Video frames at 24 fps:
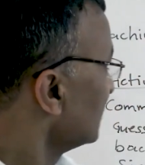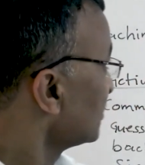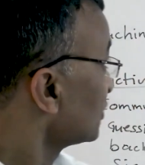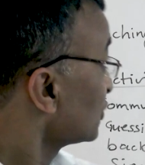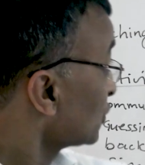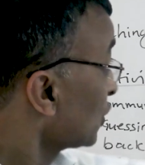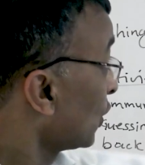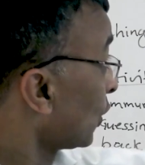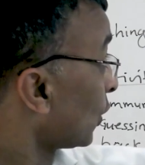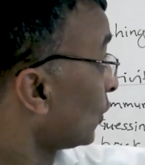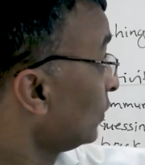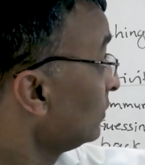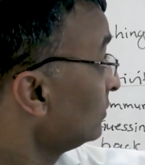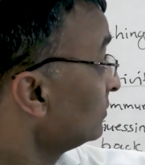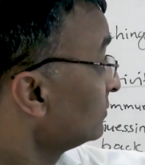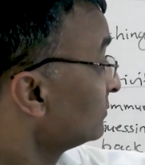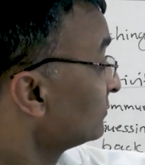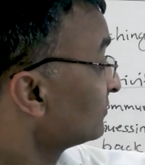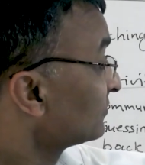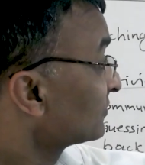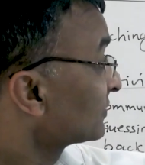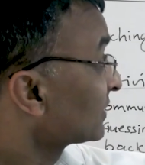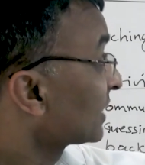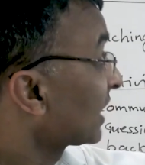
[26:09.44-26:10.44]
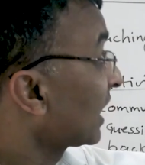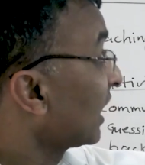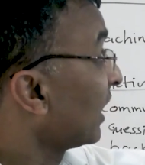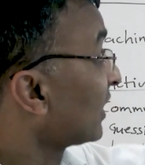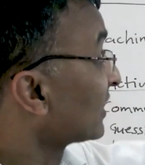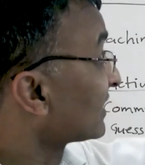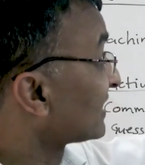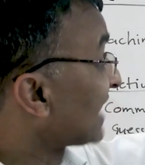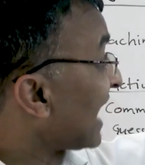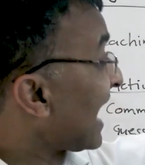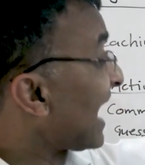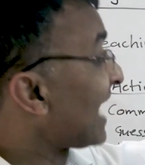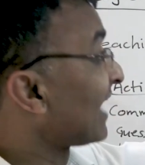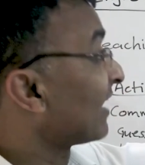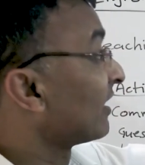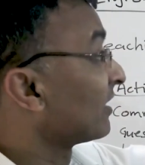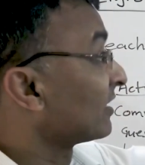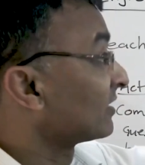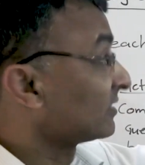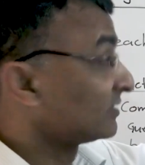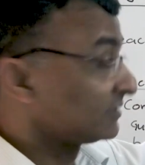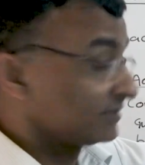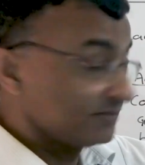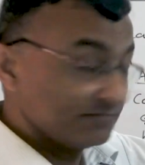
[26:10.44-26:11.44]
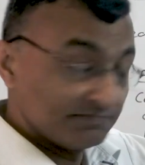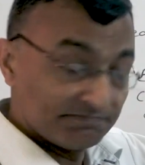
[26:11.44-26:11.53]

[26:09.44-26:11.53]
show a dialogue